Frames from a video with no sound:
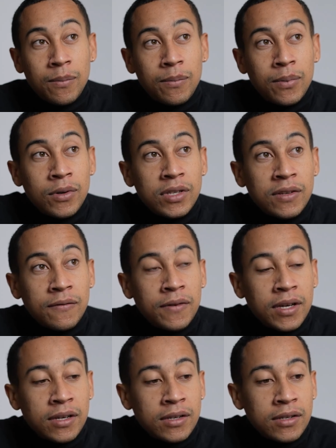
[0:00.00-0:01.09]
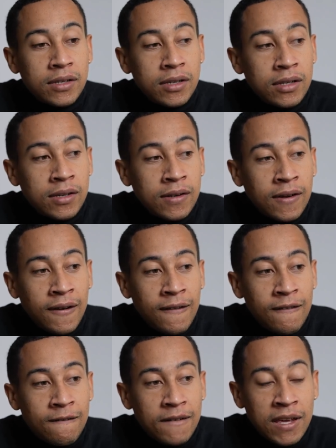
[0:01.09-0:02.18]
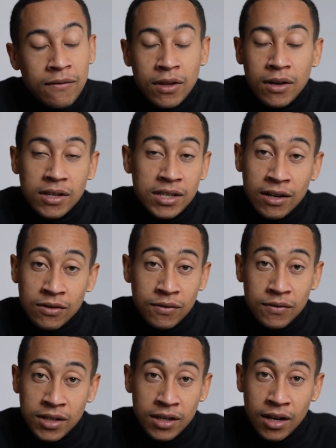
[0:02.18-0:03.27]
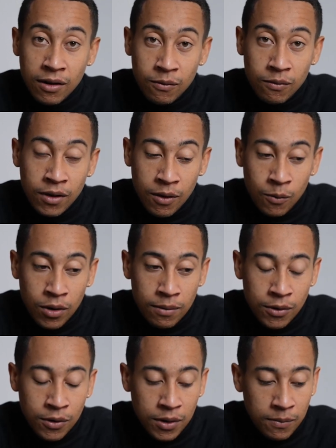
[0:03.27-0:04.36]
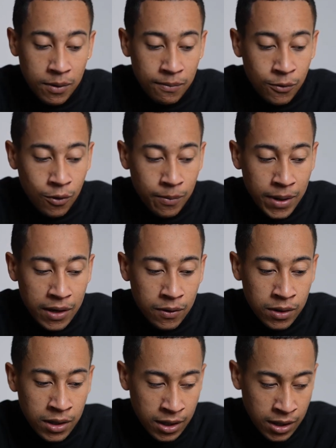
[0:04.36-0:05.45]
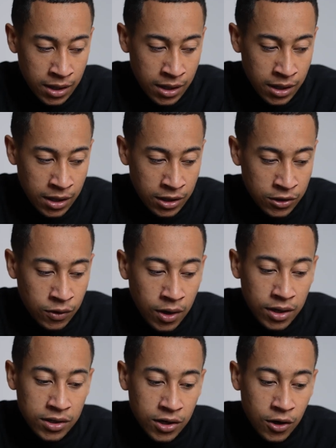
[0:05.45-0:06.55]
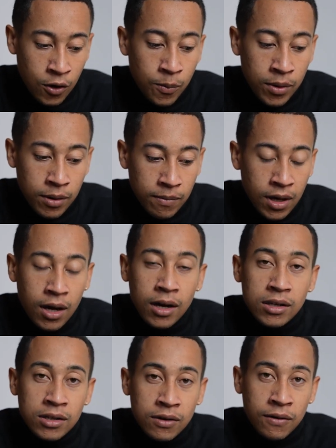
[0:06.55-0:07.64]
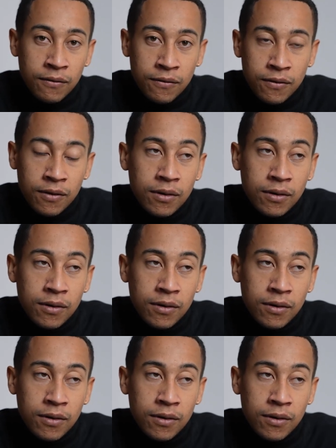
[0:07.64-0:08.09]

pointing fingers, even though it sounds obviously like what I'm doing, but more about trying to open up the eyes of